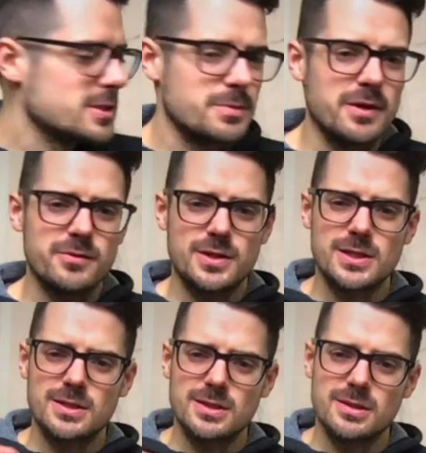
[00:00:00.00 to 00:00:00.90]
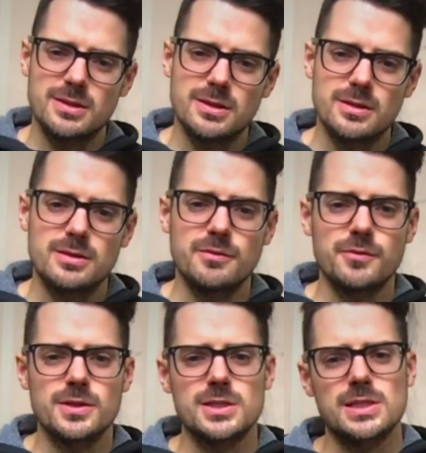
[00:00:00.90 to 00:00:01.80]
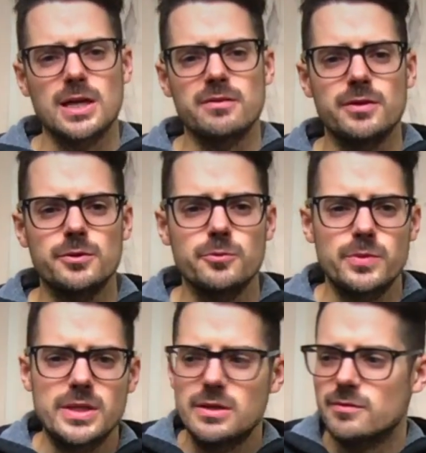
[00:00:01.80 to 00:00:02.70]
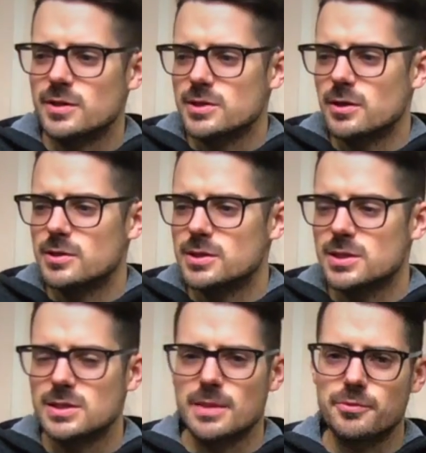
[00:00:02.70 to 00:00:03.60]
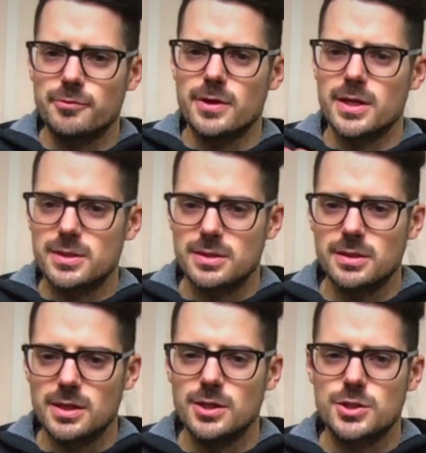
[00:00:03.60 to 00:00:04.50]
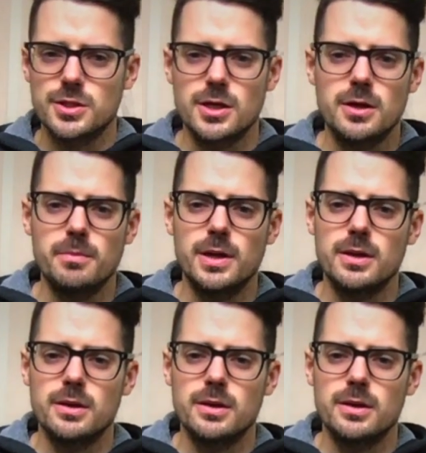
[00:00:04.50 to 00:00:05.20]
but the different things kind of interweave, and it's hard to separate each thing but